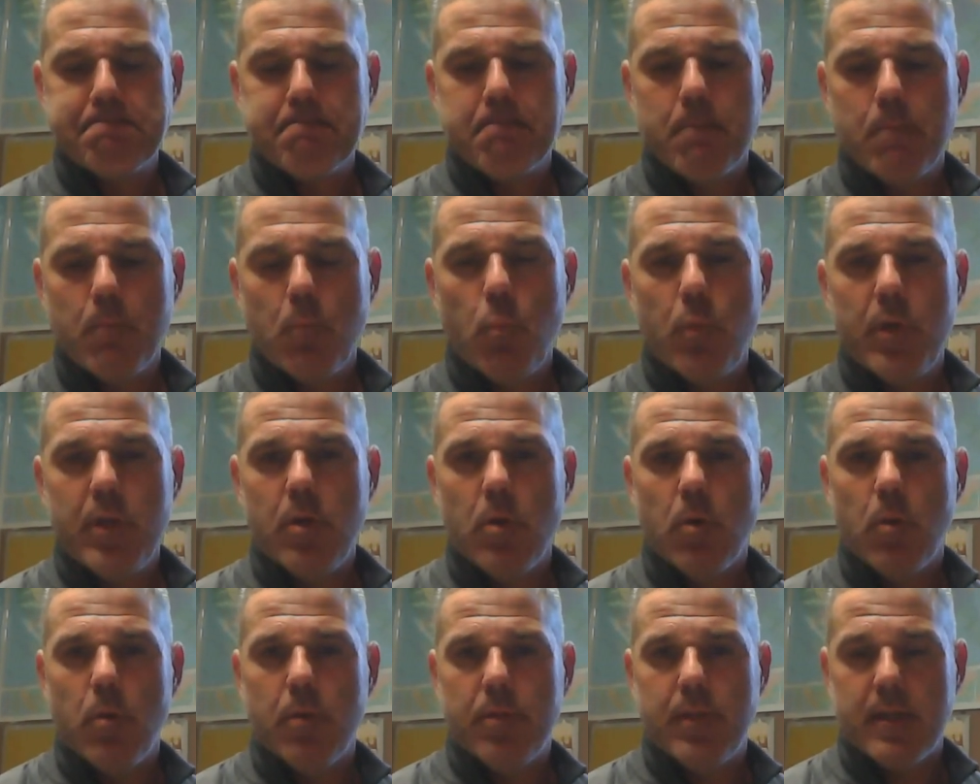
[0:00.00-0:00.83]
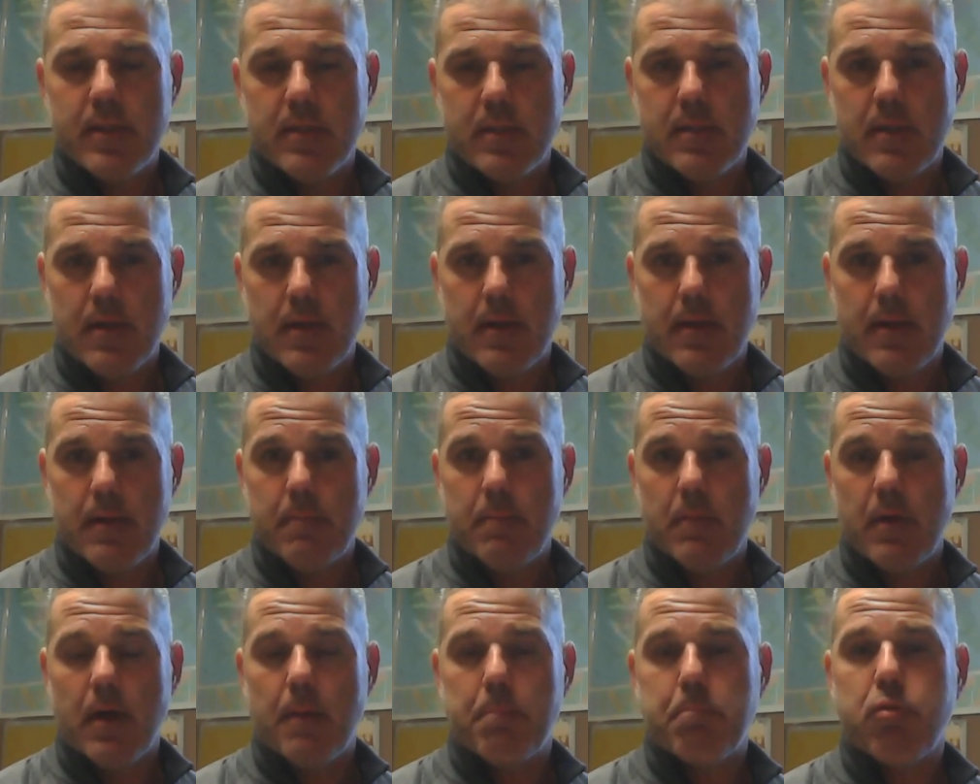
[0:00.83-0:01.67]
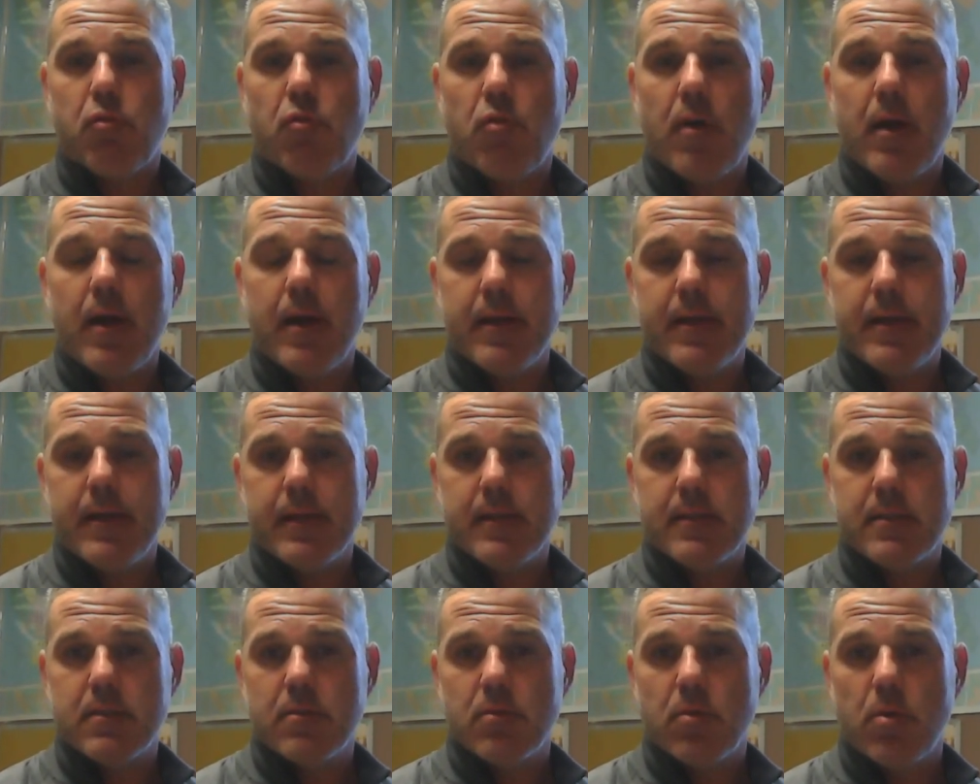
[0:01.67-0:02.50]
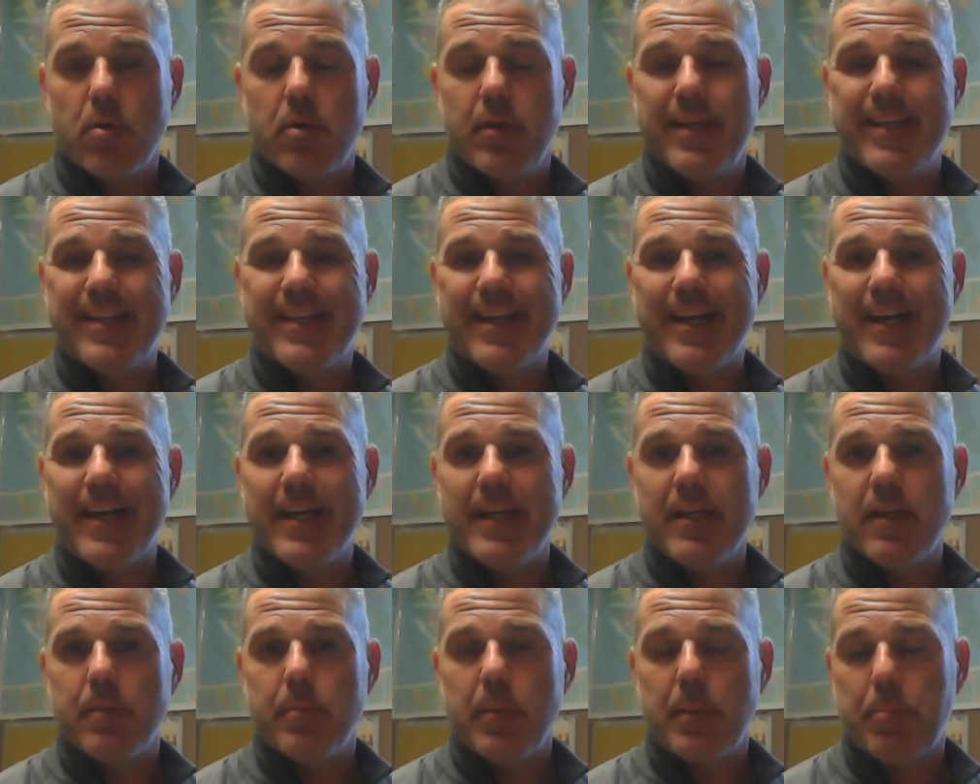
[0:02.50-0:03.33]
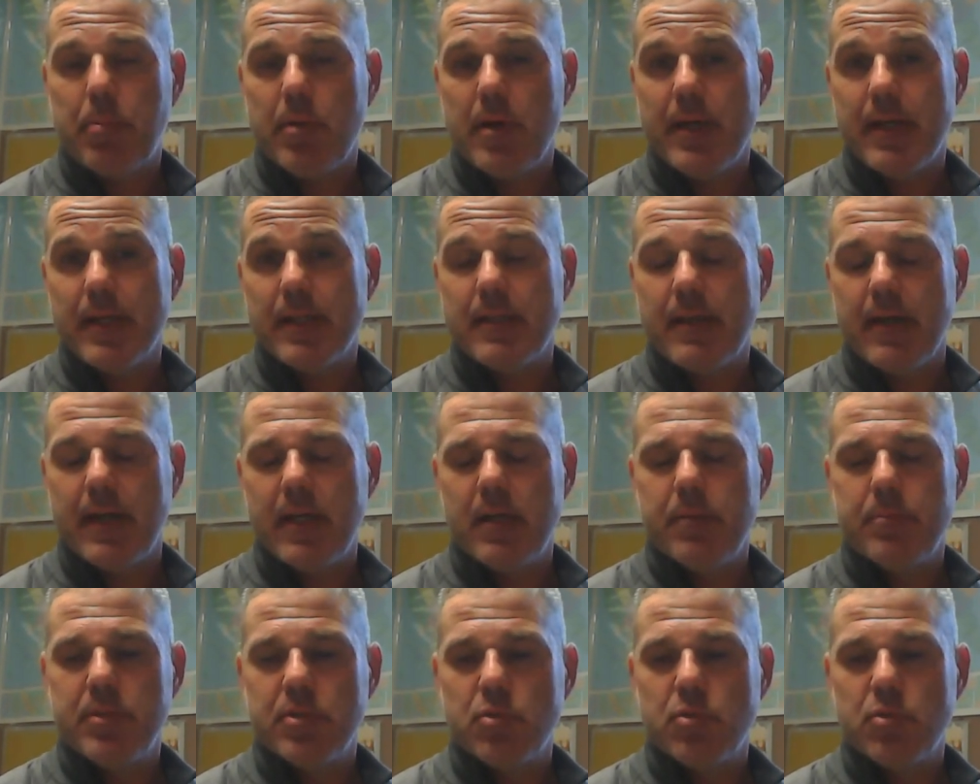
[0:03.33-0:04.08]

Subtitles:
We know that a product or an item, a product item is